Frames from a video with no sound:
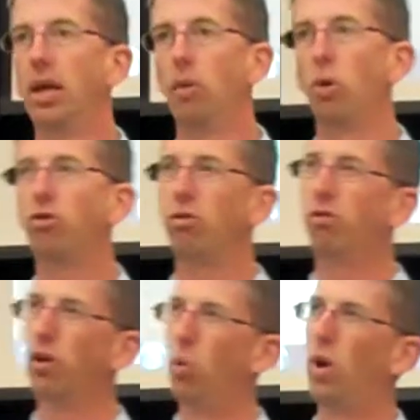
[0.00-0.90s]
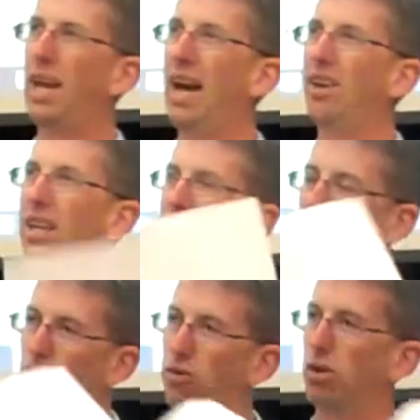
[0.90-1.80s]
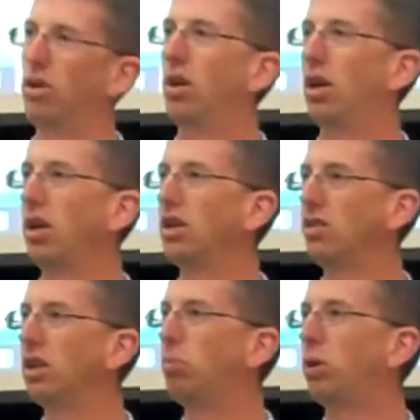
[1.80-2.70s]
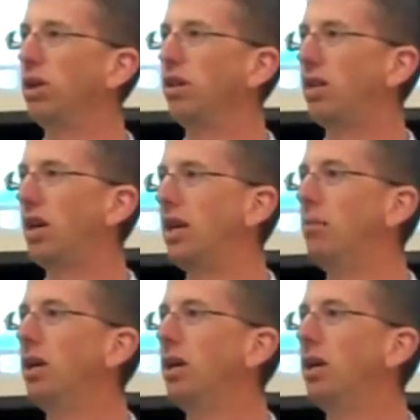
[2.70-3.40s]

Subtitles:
And once you fill one out, it's good for an extended period of time.